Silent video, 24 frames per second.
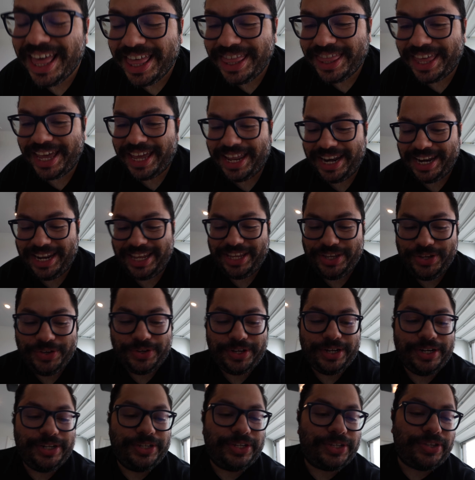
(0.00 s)
then you
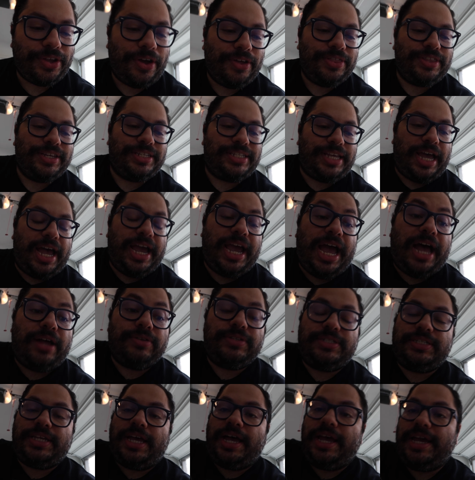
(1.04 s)
can install this guy
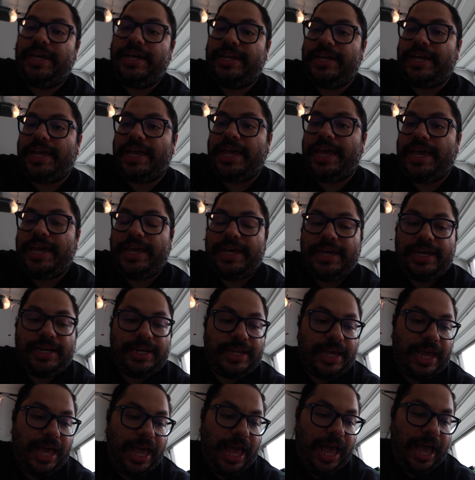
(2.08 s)
outside and
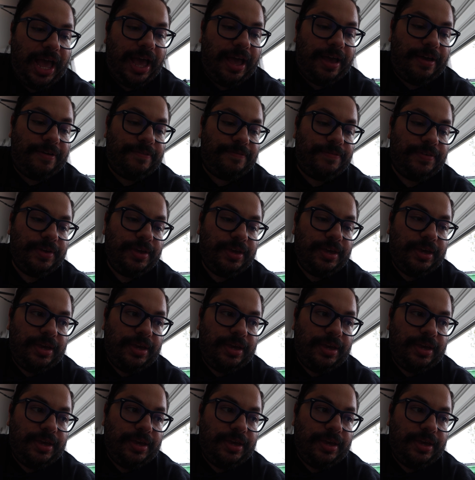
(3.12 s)
have,